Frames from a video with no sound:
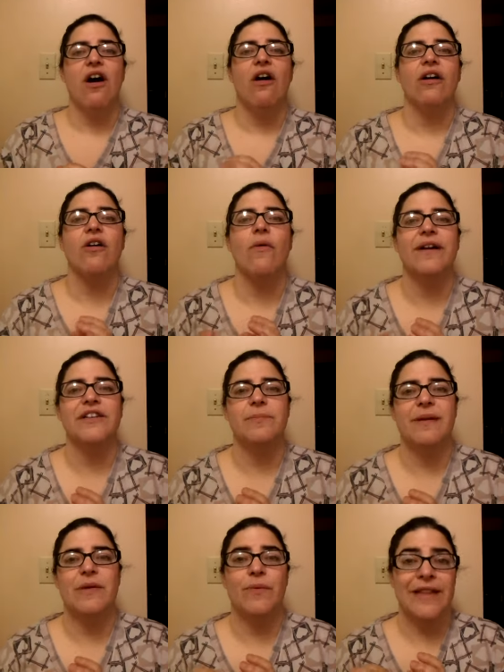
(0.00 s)
are going to
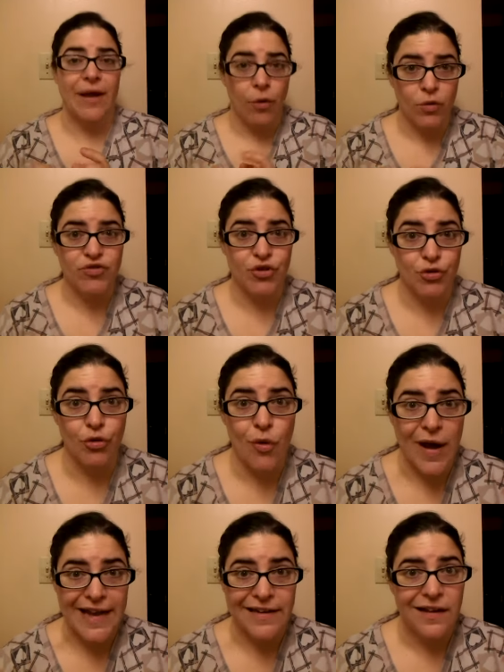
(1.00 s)
be when they hold your
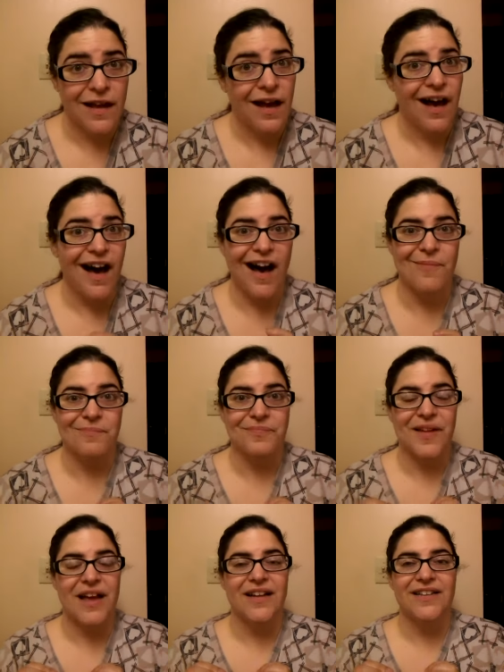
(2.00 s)
groin
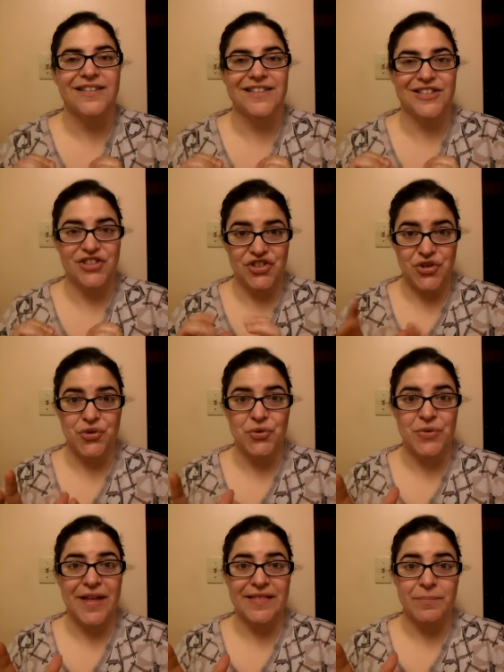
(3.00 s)
to
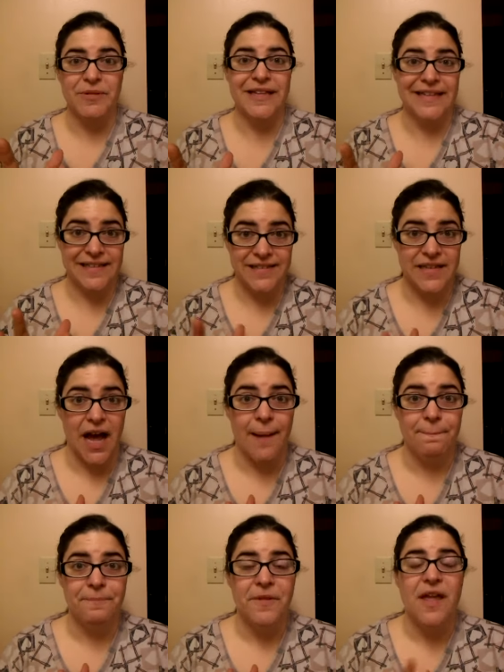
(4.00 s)
get the bleeding to stop.